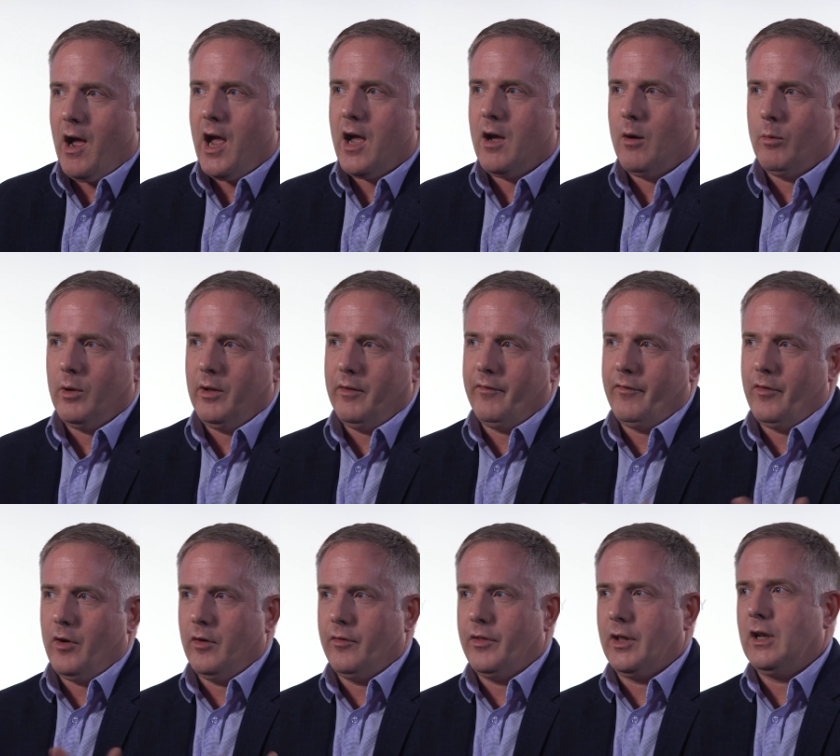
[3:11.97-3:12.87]
how we
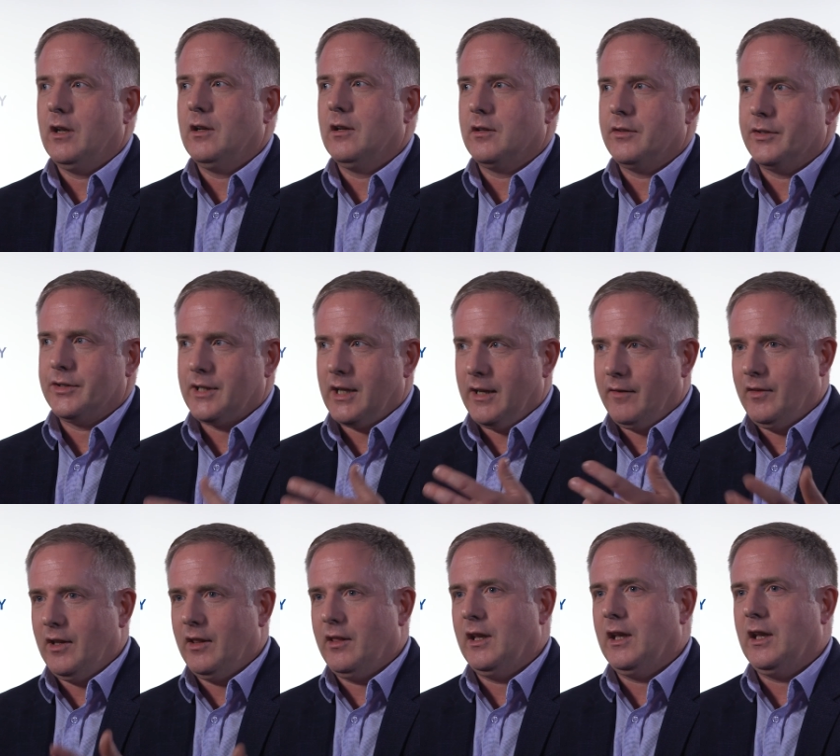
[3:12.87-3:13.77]
involve the clinical
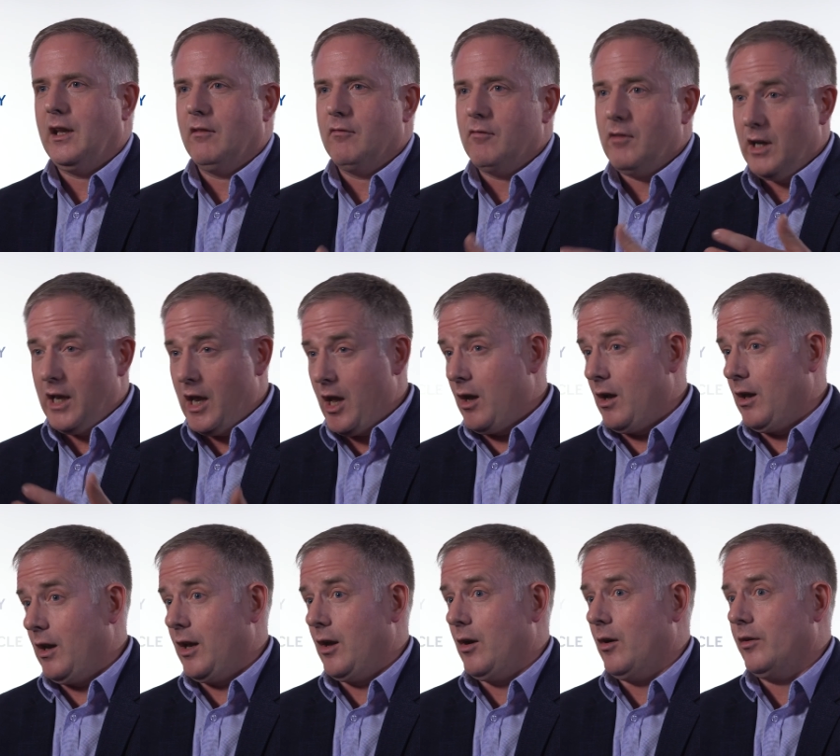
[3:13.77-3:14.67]
safety thinking really
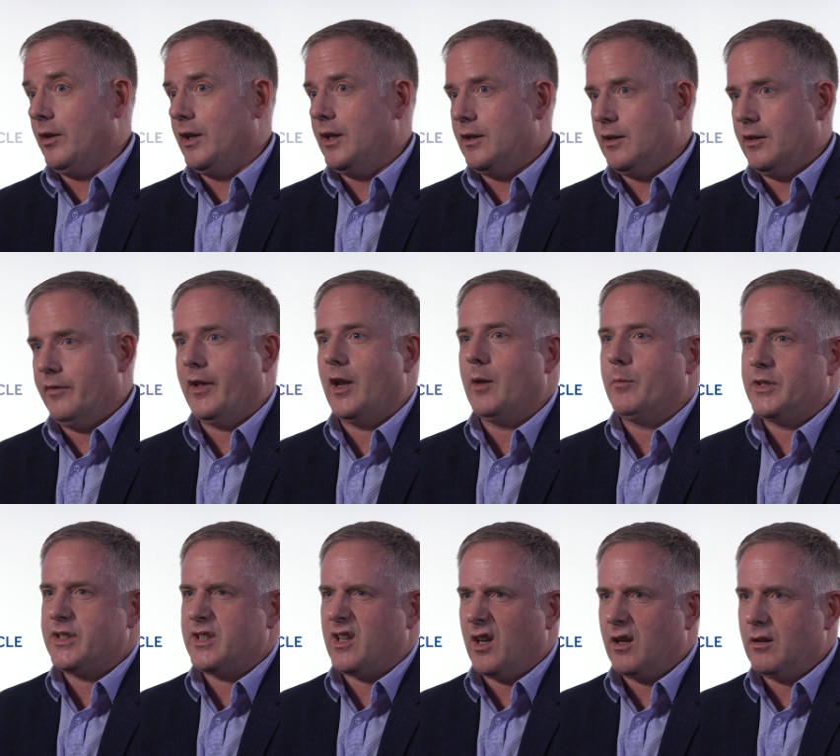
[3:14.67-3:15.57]
early on in the
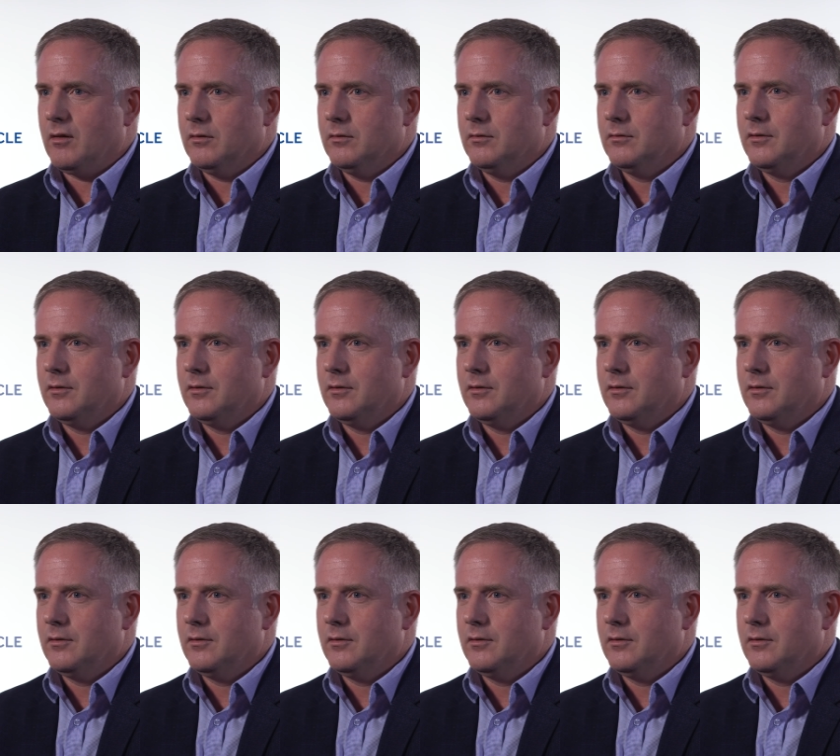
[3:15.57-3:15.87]
development cycle.